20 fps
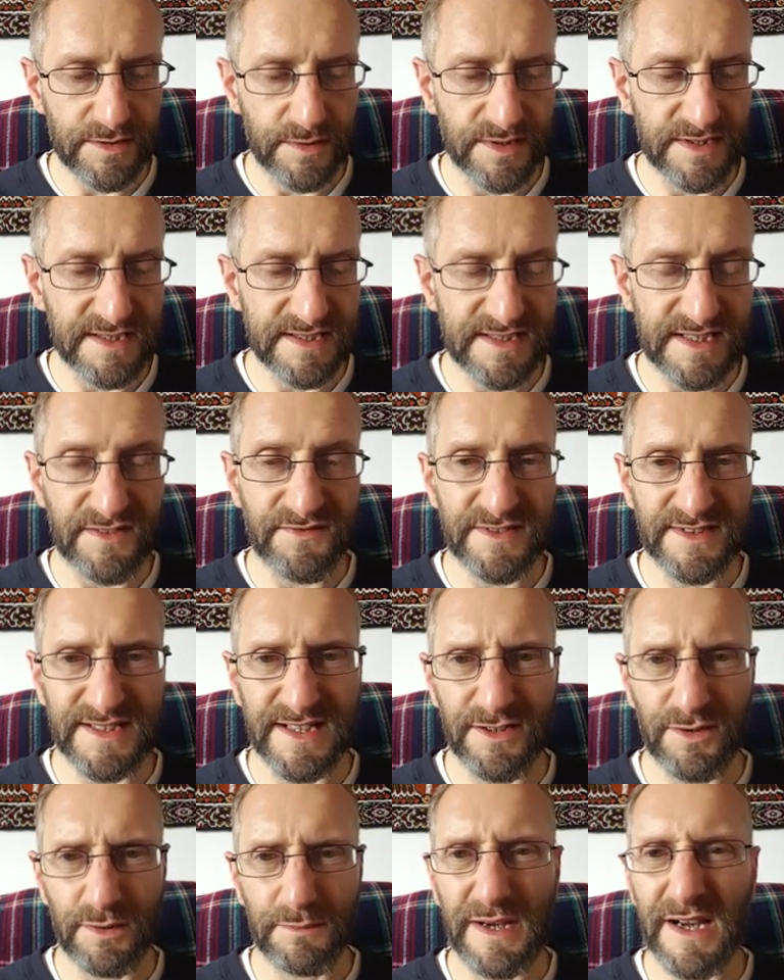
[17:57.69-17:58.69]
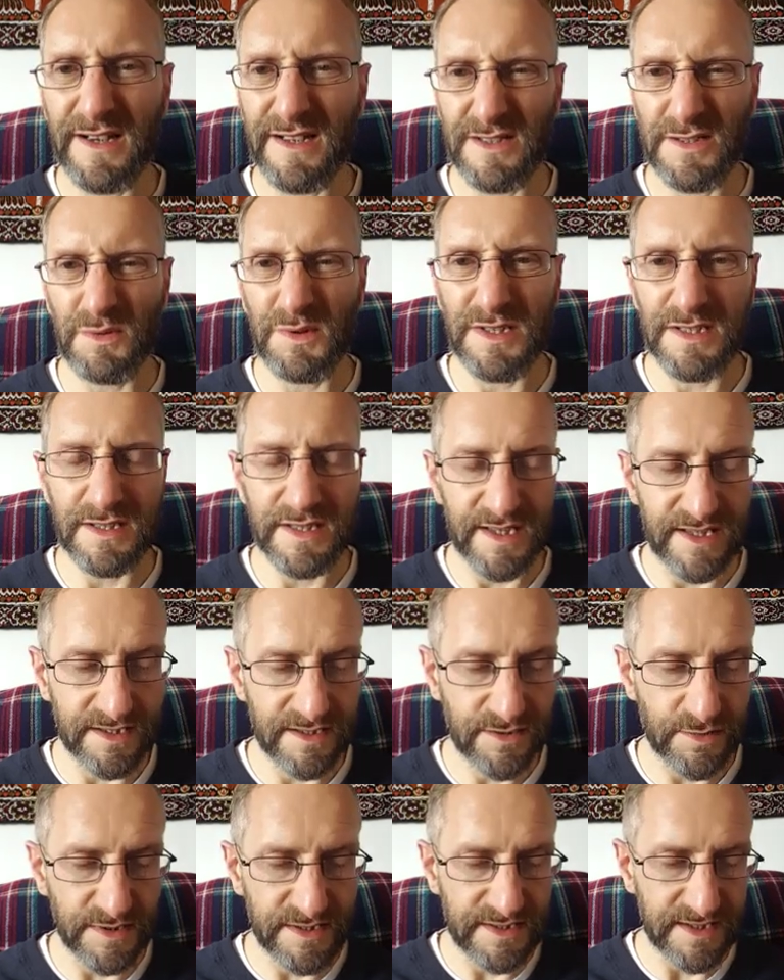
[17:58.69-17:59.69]
2710 or marker
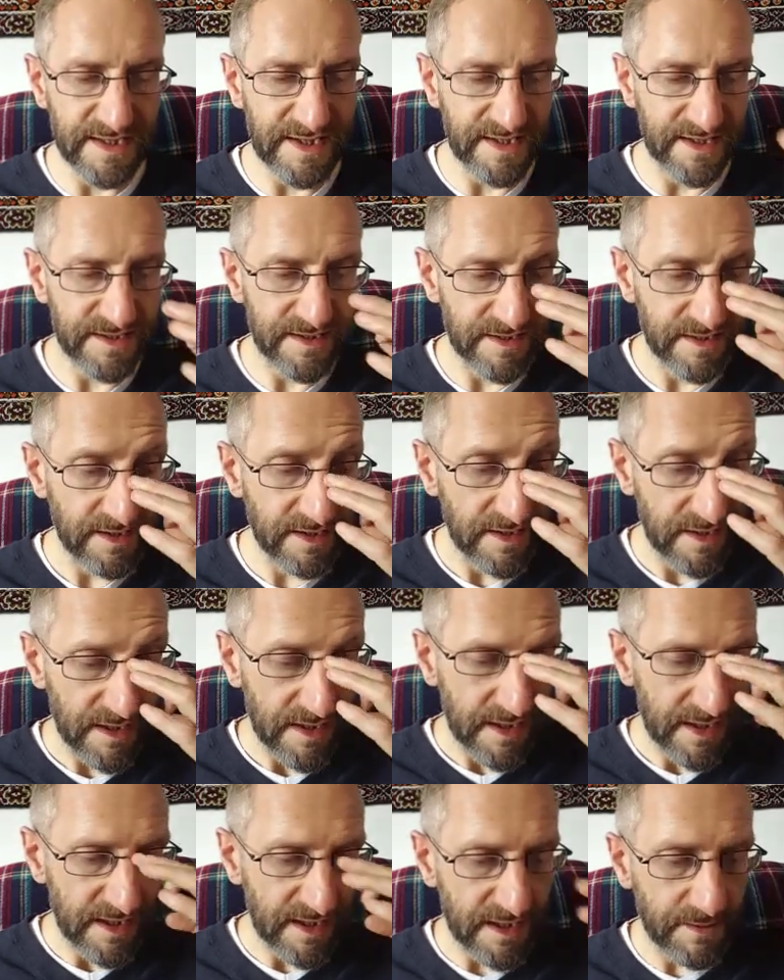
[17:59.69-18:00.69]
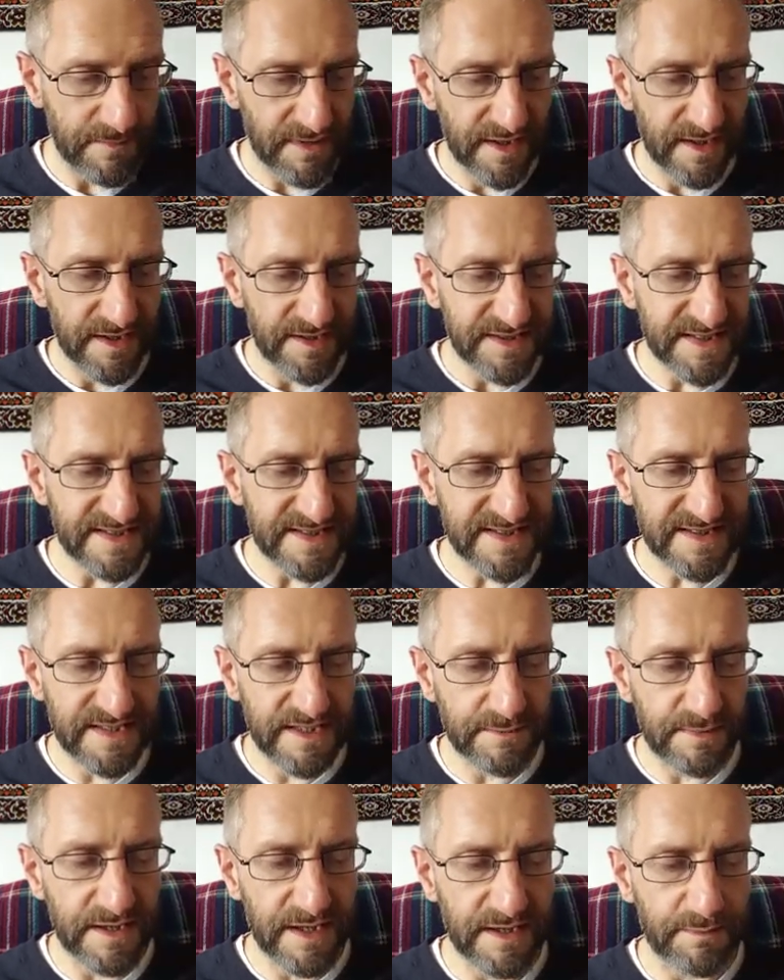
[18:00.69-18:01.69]
2829. This is
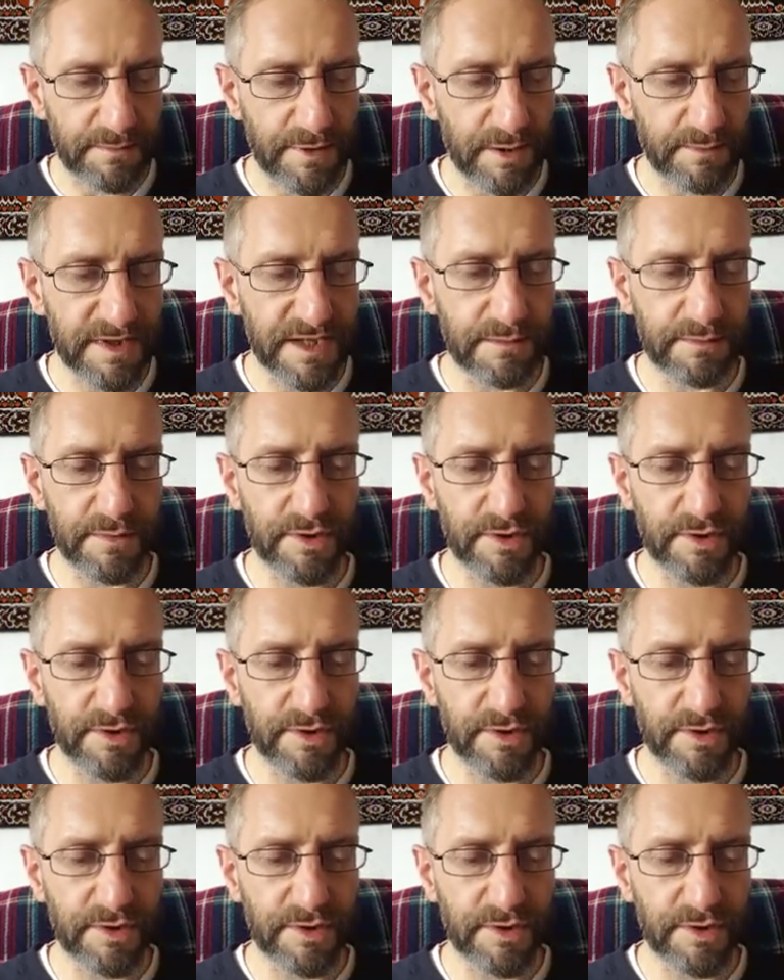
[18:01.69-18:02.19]
a prominent